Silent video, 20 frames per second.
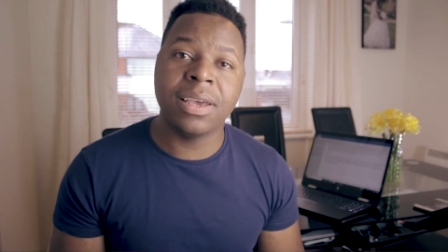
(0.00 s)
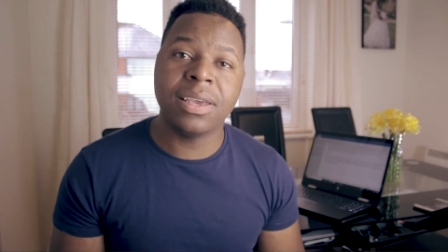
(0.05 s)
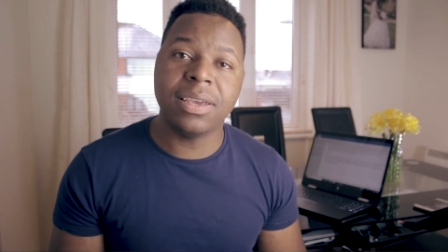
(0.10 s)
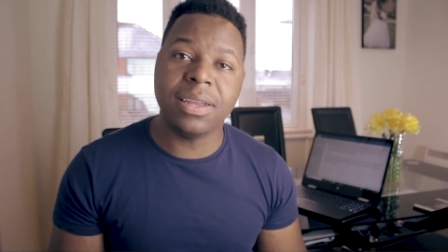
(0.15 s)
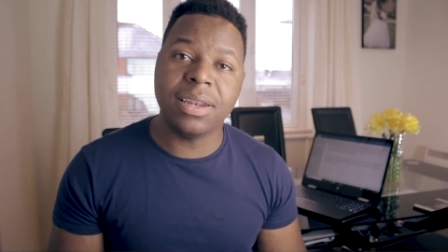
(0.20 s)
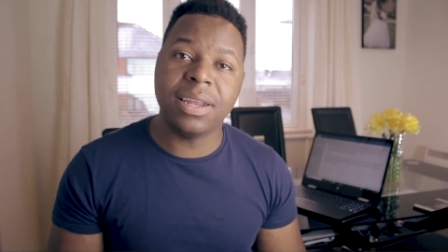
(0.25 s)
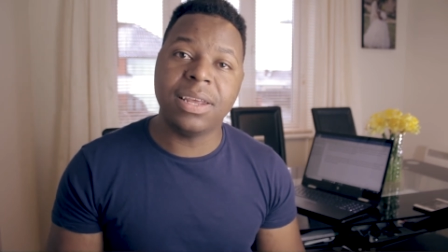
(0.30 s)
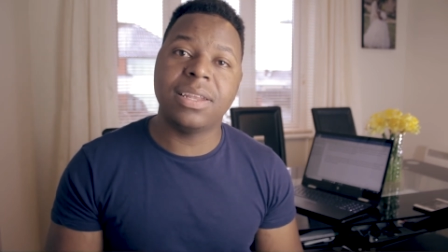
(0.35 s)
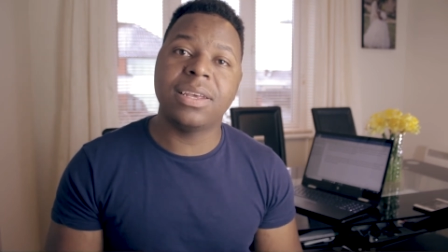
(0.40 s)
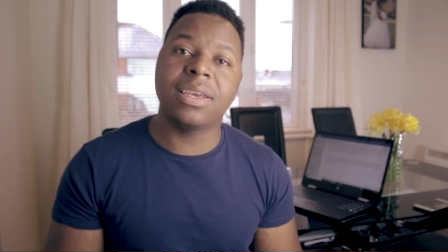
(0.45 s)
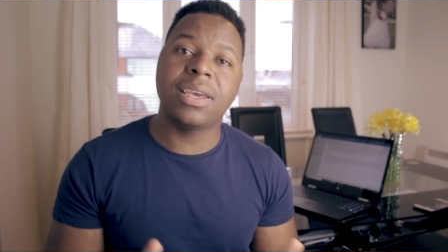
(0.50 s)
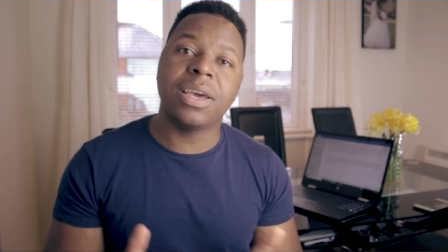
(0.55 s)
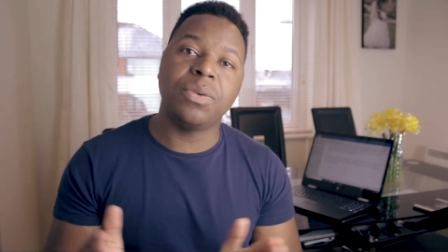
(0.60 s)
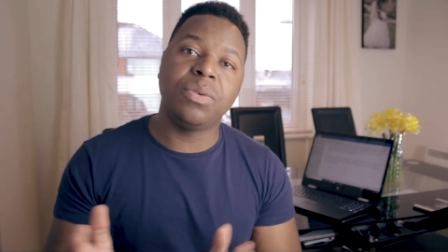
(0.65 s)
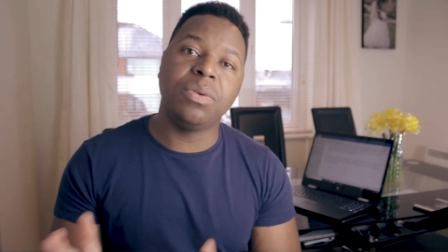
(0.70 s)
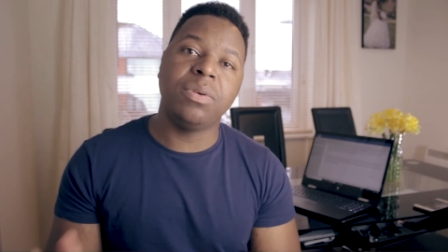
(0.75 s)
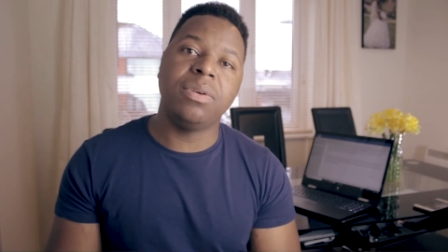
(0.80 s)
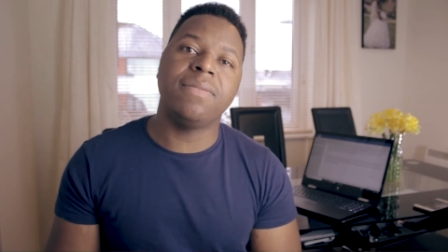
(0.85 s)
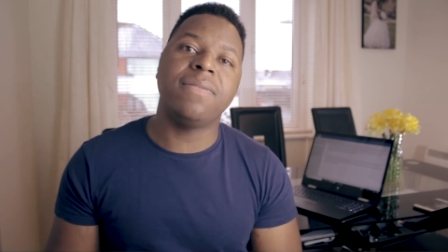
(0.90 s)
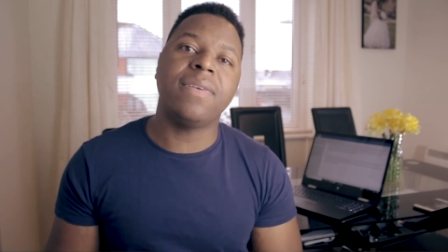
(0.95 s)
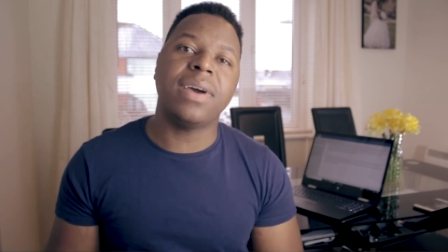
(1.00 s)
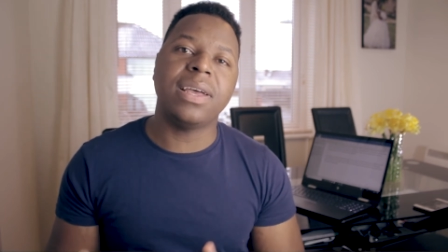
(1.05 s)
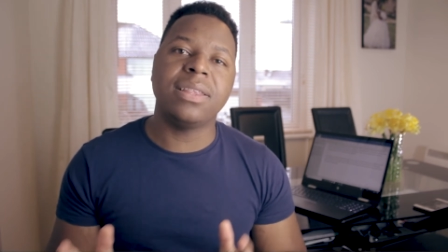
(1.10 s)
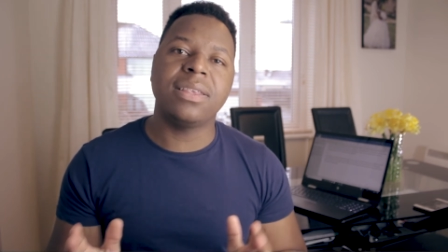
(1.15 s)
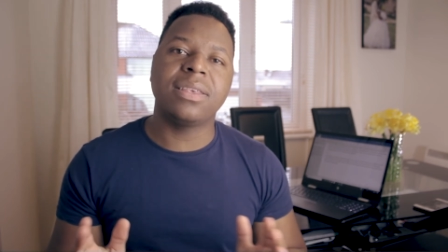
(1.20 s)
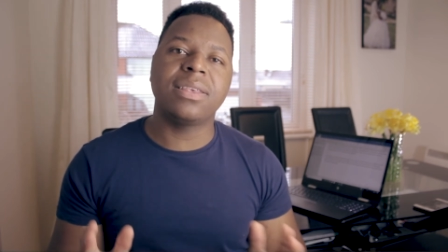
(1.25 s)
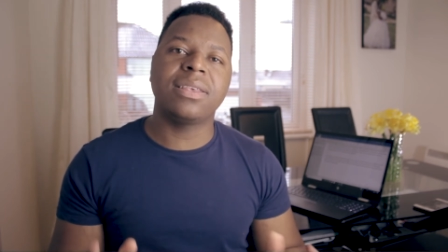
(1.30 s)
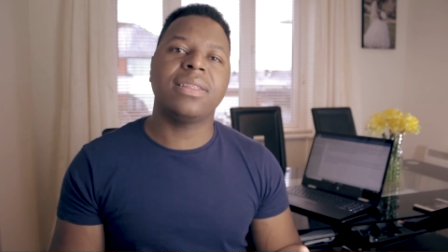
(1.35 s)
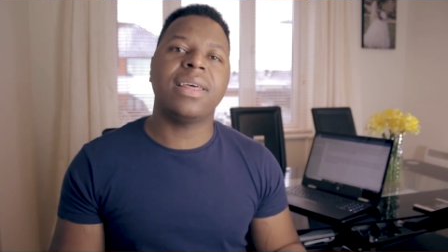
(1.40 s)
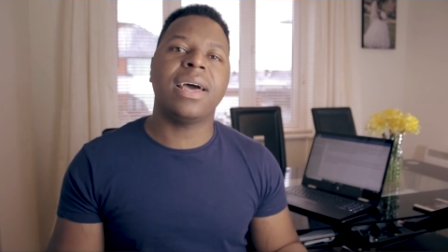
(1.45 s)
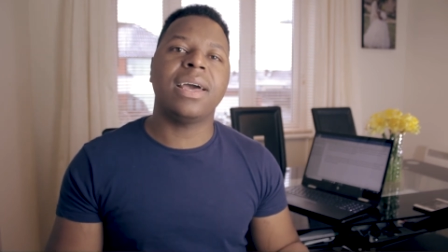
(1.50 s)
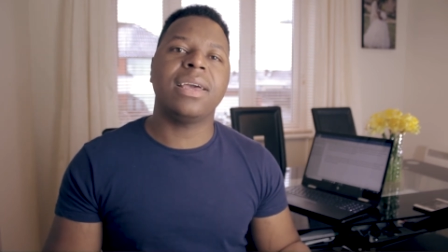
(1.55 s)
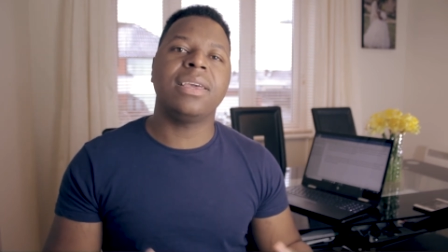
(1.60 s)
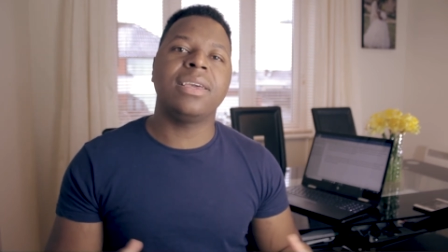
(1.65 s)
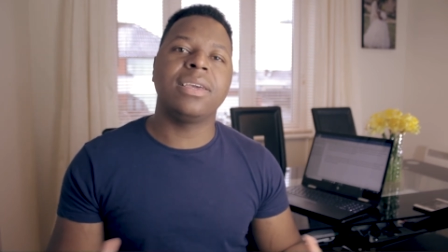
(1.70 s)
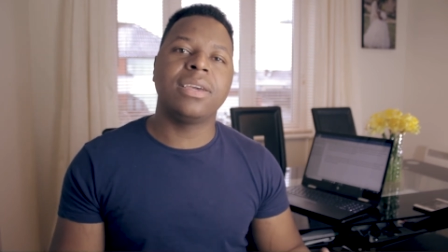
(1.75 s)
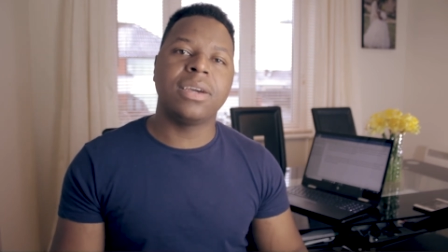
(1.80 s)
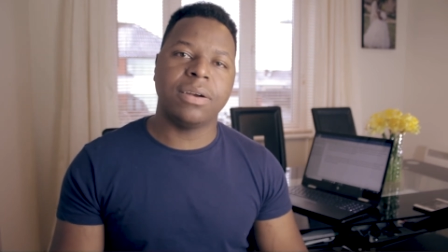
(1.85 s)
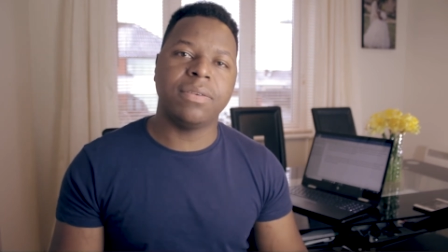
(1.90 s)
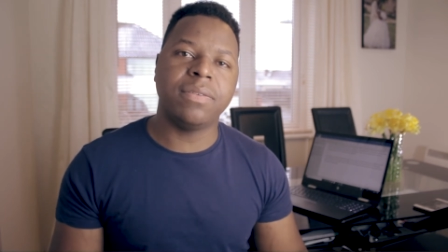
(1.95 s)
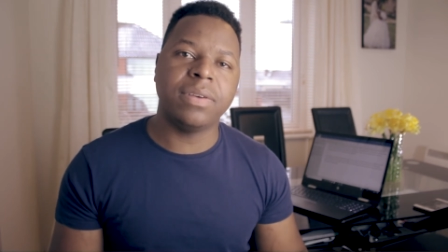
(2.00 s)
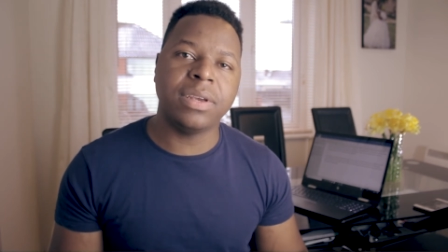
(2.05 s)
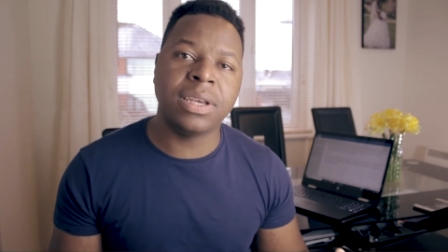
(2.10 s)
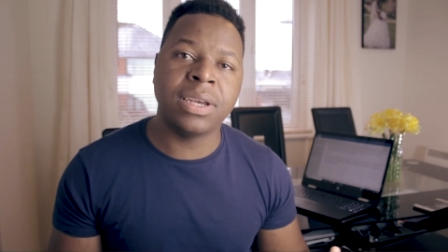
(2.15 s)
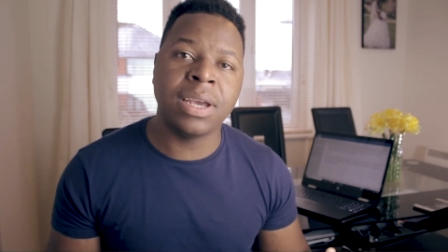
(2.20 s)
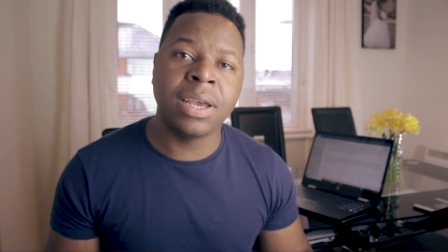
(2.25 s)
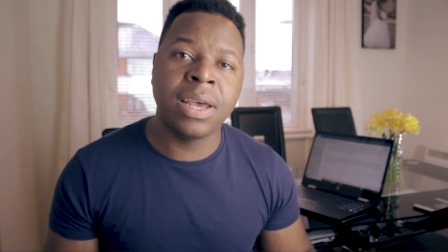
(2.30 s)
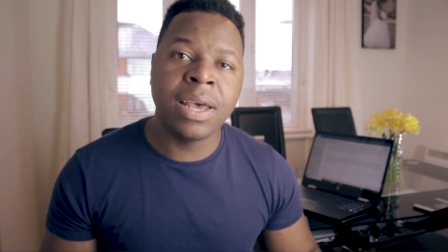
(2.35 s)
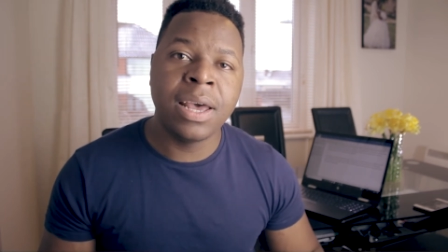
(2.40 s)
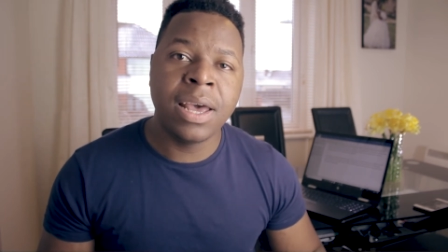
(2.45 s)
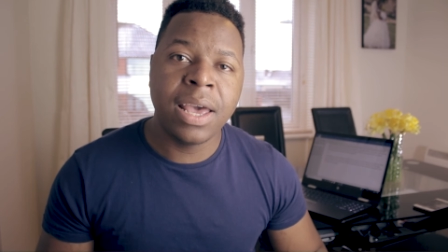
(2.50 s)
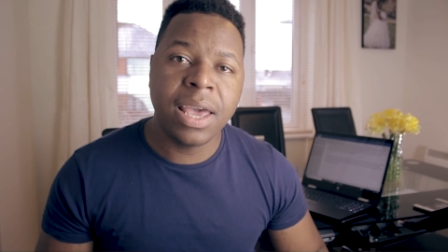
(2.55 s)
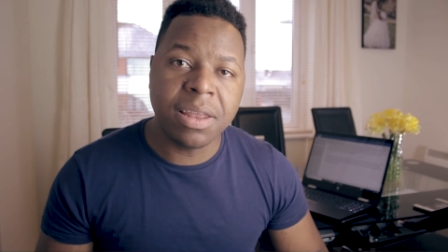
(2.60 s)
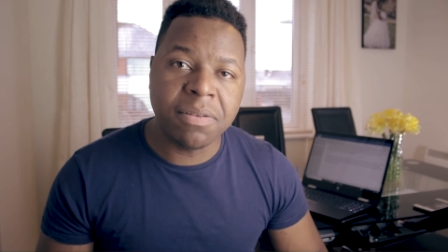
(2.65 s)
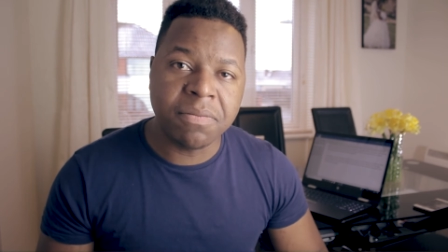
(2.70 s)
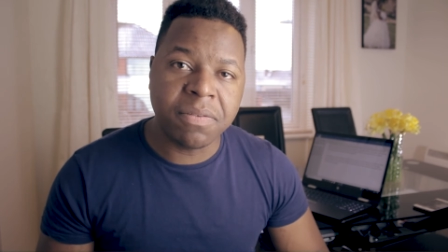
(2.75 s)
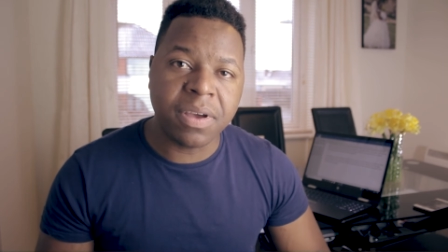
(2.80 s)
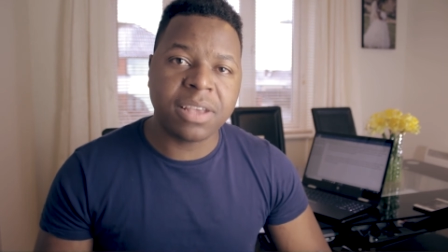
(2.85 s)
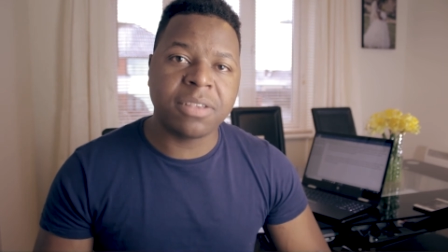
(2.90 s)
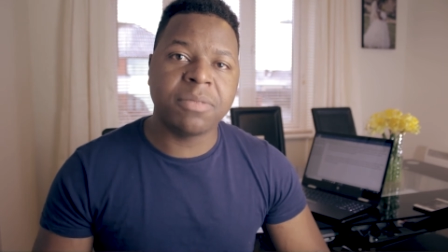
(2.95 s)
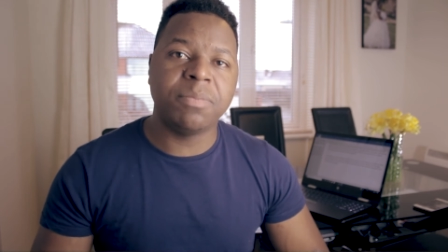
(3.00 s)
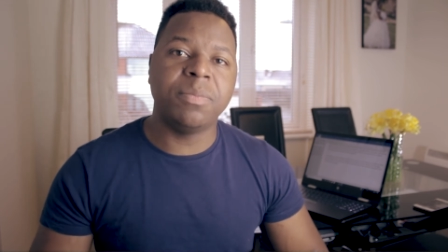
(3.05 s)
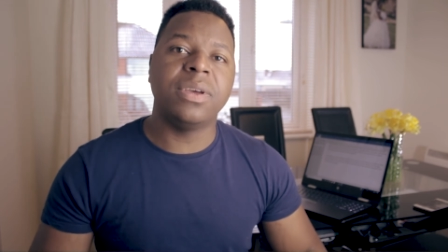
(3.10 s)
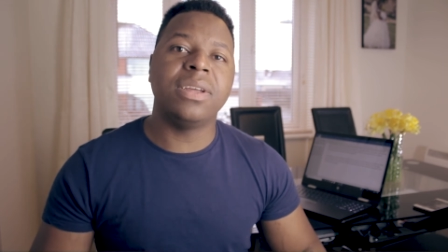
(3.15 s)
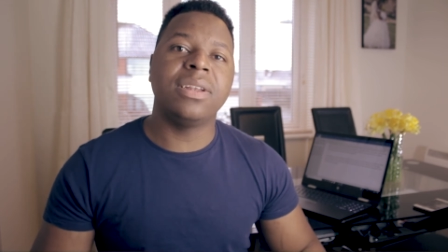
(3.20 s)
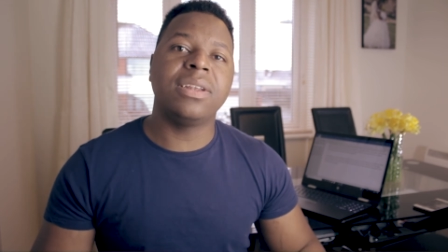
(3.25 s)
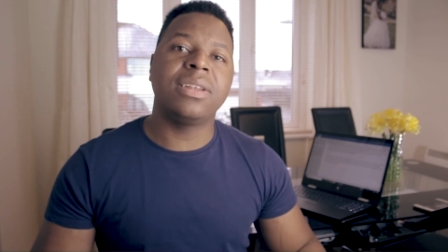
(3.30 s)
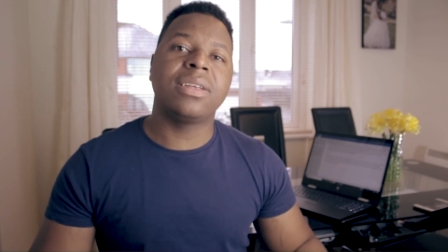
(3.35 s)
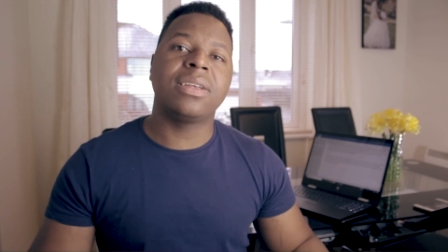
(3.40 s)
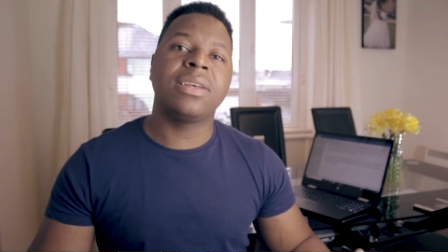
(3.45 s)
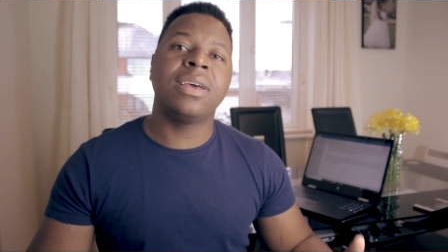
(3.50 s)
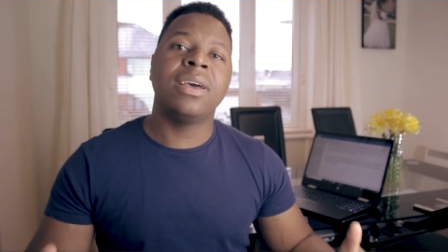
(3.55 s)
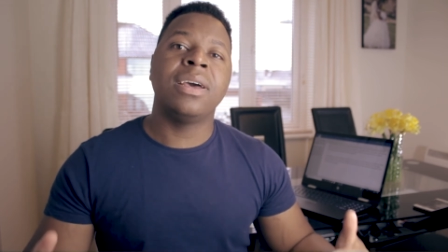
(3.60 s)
You need to go to events that encourage investment,